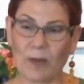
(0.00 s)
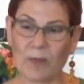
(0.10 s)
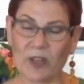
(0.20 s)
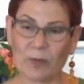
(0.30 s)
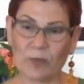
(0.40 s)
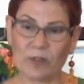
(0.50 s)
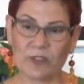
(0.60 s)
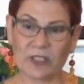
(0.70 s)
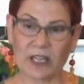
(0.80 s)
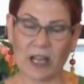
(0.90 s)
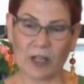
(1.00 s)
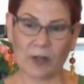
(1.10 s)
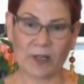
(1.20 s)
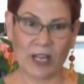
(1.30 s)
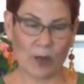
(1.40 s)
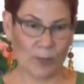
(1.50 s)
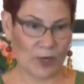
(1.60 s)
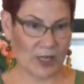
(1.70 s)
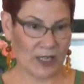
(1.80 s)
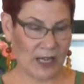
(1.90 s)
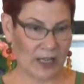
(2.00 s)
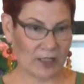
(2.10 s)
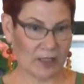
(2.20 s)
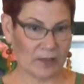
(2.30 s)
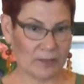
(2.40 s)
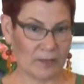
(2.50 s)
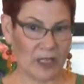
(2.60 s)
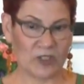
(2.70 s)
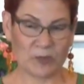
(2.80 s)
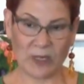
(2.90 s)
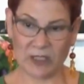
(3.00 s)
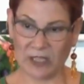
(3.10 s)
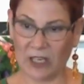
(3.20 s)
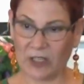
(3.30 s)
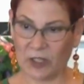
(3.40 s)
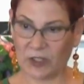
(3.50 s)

My mother moved to Calgary, Alberta, Canada, and spent 10